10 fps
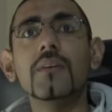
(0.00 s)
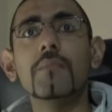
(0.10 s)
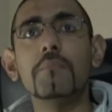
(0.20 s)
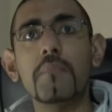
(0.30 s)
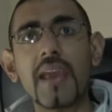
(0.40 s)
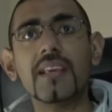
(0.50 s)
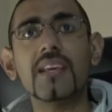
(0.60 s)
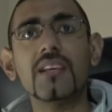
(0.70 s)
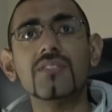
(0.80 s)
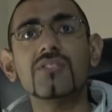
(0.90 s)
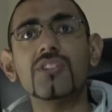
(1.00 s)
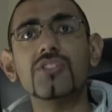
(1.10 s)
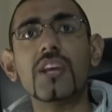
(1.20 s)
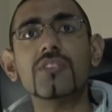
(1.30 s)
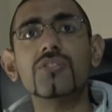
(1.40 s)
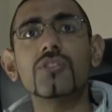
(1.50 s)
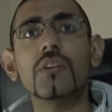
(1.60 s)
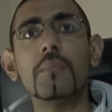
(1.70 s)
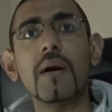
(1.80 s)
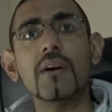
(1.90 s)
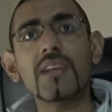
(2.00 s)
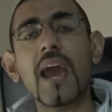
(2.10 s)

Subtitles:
making a suggestion about